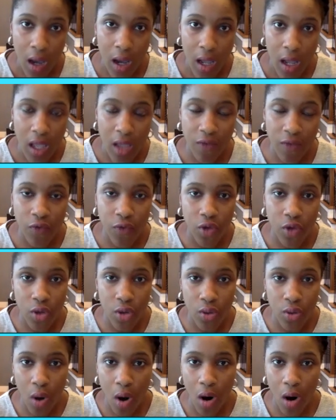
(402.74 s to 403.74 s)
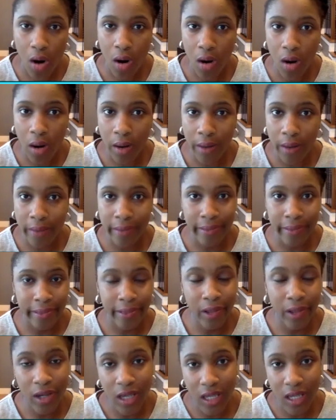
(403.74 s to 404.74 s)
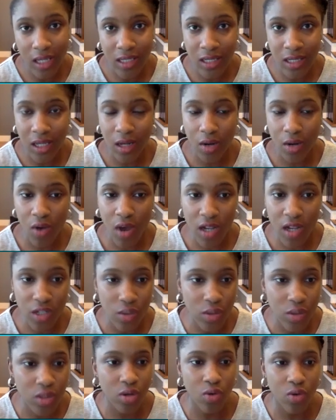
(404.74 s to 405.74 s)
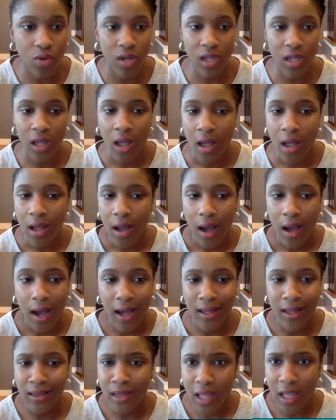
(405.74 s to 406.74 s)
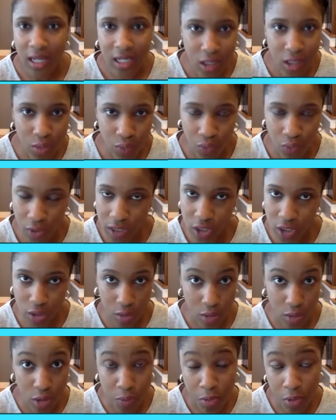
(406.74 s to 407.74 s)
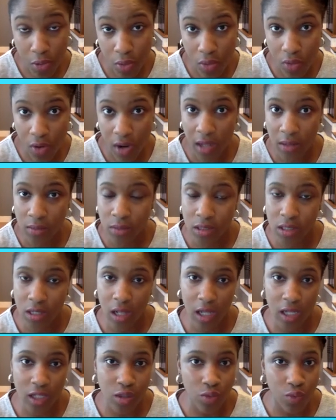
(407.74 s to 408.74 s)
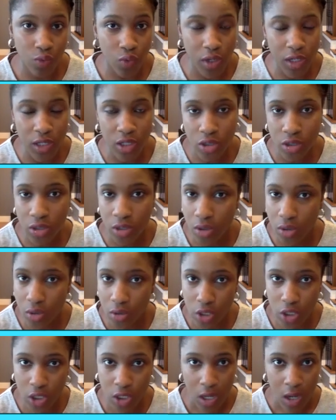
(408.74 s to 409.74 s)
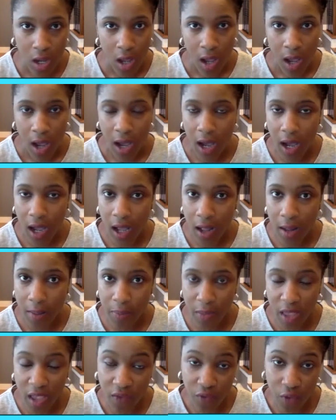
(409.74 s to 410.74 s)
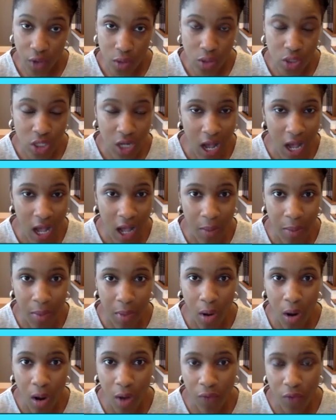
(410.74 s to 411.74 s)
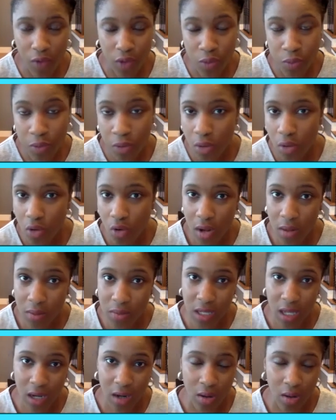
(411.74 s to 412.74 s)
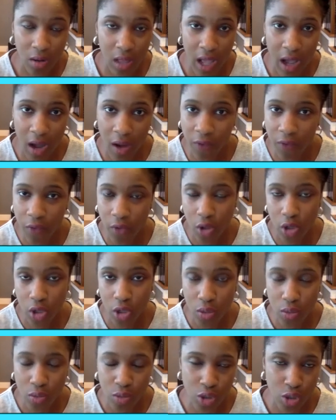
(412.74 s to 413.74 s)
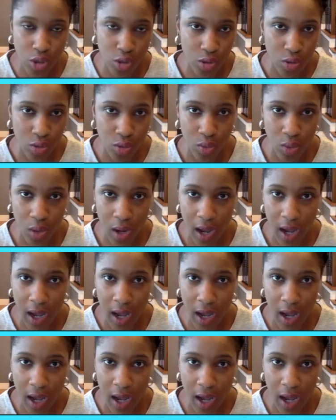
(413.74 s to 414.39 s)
If you are looking to get a graduate degree, let's research programs. Let's research if your job offers programs that will allow for you to